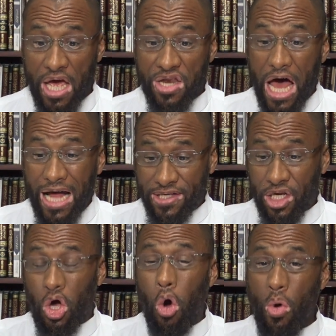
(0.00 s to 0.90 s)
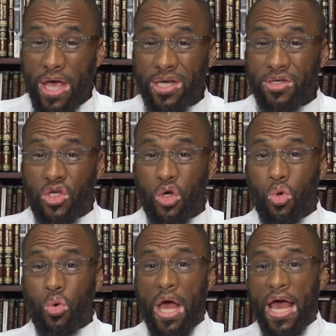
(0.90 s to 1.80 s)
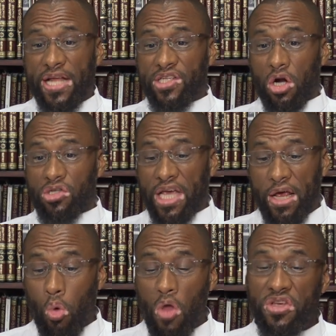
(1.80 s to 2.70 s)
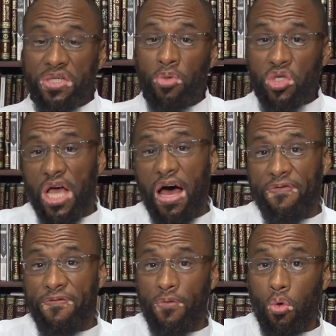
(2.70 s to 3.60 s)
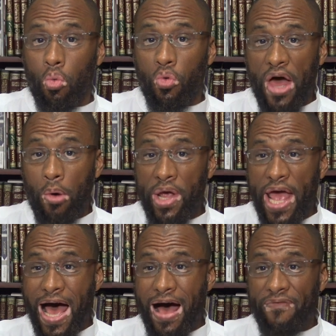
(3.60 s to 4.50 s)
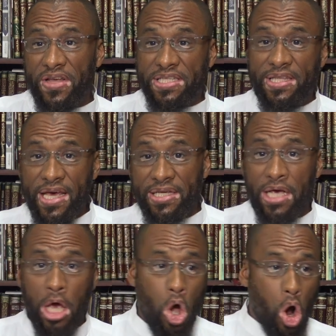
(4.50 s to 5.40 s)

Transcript: not to go into and start saying, well, this mushaf that we have, it's this,